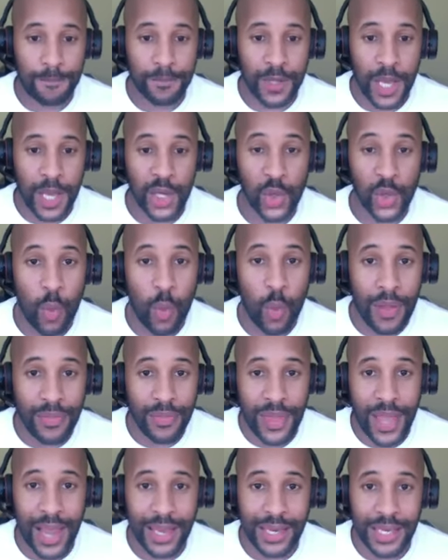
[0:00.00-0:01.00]
Yeah, you want
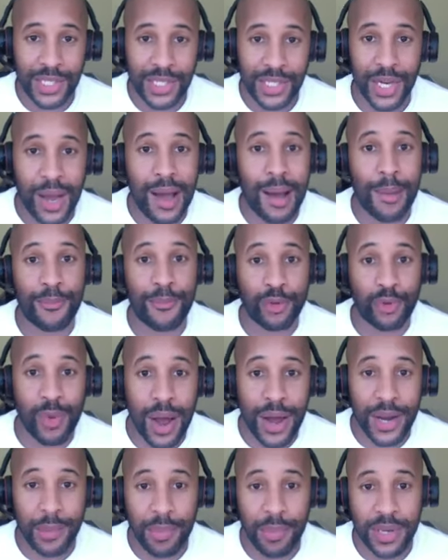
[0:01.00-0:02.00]
their energy up
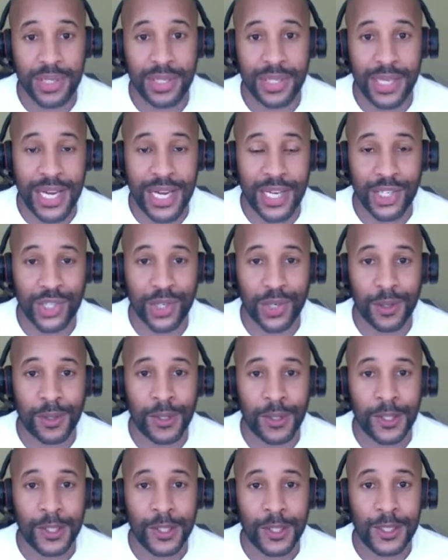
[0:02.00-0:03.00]
throughout the presentation.